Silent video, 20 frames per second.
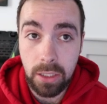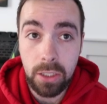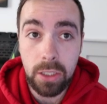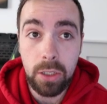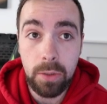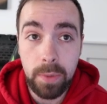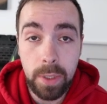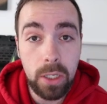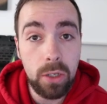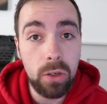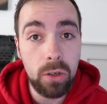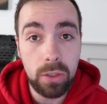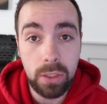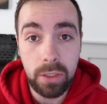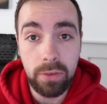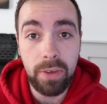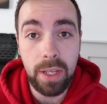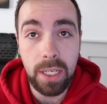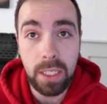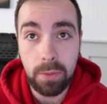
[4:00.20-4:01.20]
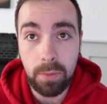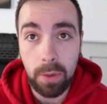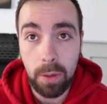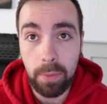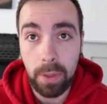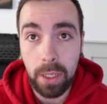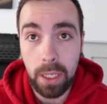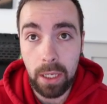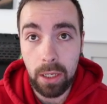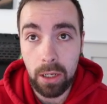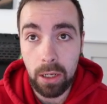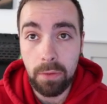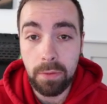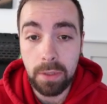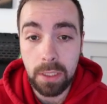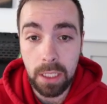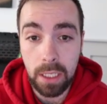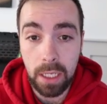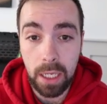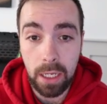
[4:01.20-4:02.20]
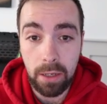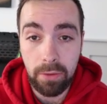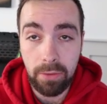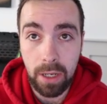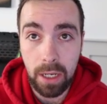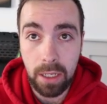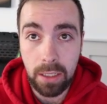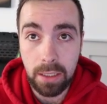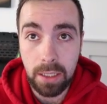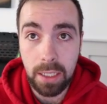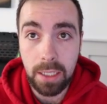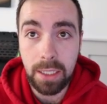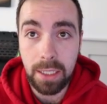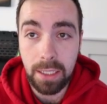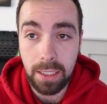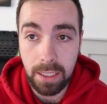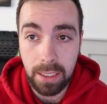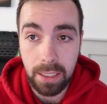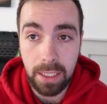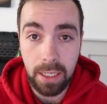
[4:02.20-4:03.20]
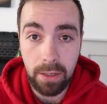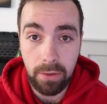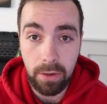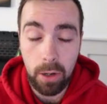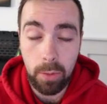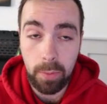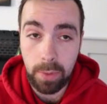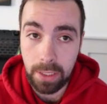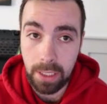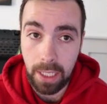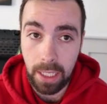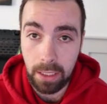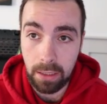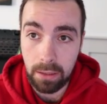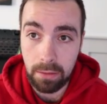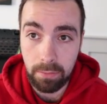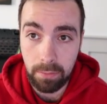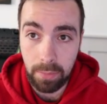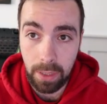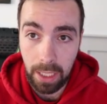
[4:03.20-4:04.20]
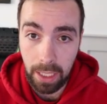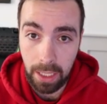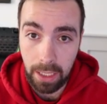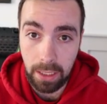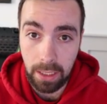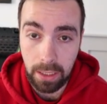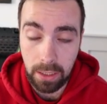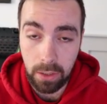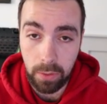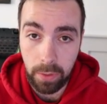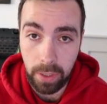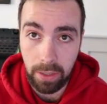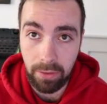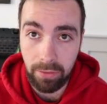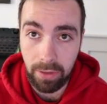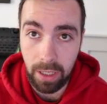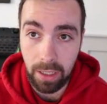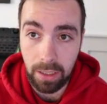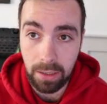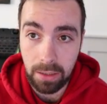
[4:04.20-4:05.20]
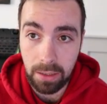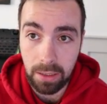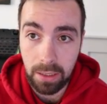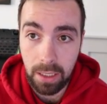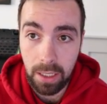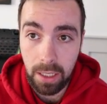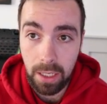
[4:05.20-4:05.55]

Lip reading: assuming North defends properly and covers the King of Hearts, this is a 0% play, this Queen of Hearts.